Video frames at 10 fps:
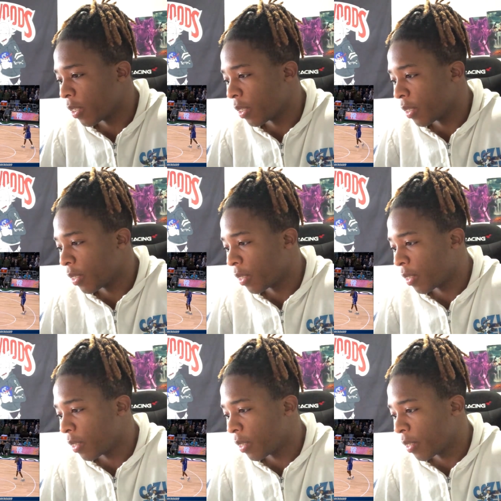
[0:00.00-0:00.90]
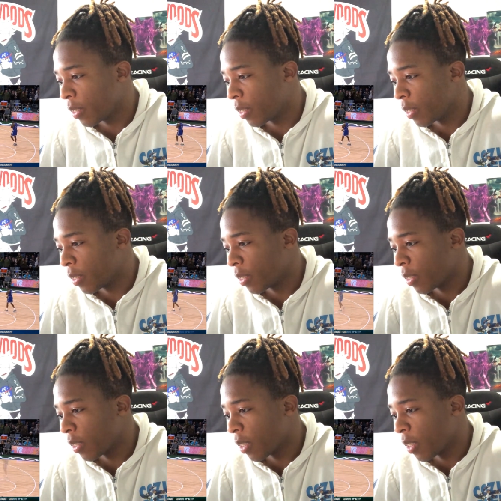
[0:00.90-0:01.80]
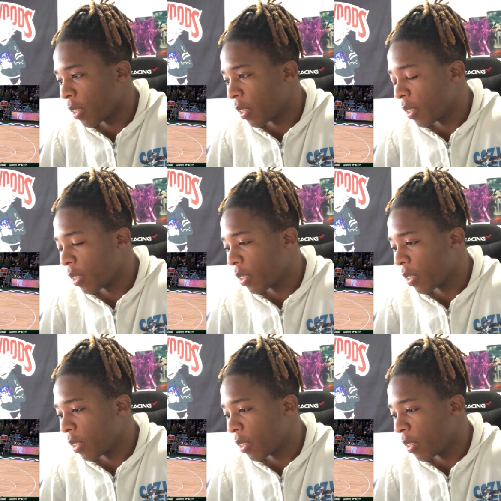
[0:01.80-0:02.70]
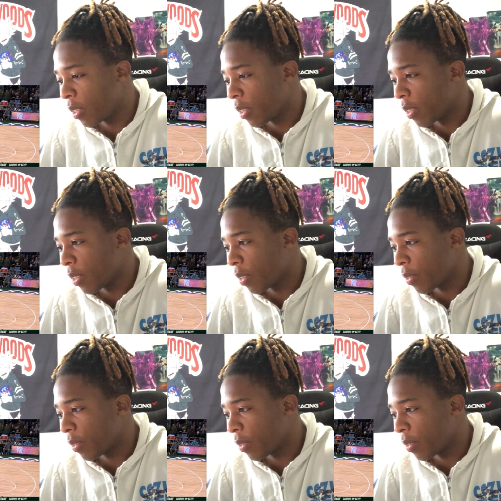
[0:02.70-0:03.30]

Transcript: [no speech]